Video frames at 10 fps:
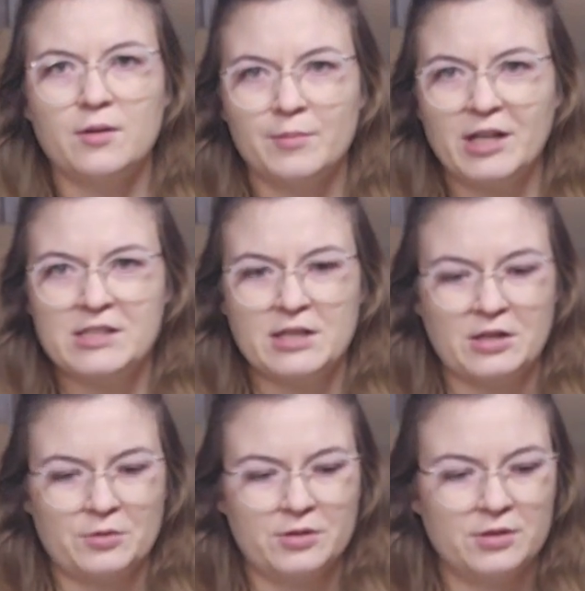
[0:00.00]
back
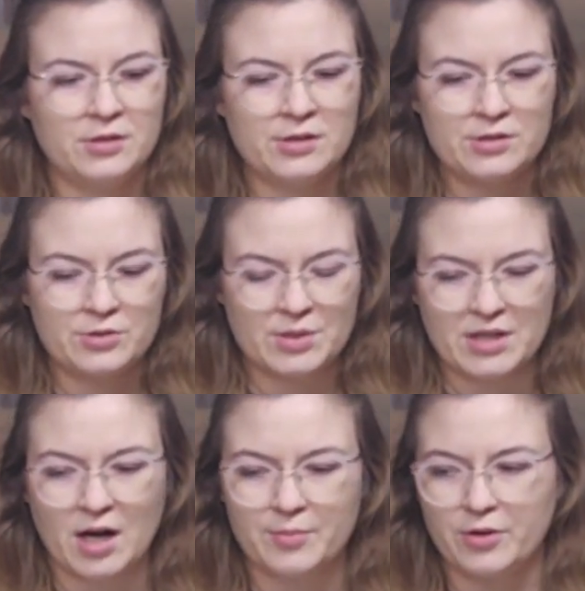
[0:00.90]
down, do a
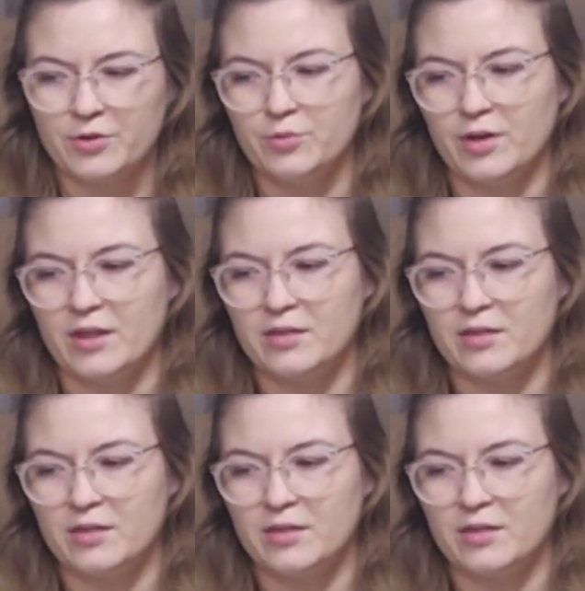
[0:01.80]
top coat with